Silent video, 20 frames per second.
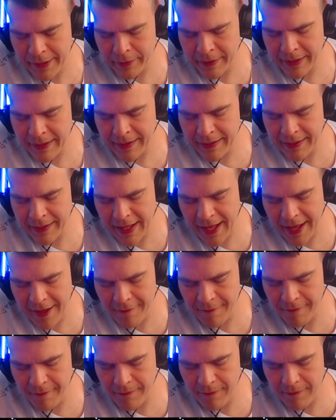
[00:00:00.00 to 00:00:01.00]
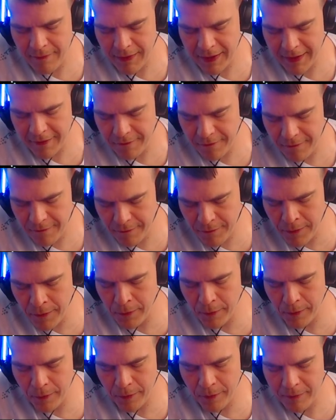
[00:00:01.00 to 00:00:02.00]
that I have like
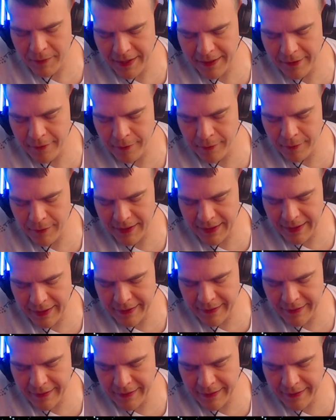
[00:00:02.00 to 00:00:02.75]
few, like only like a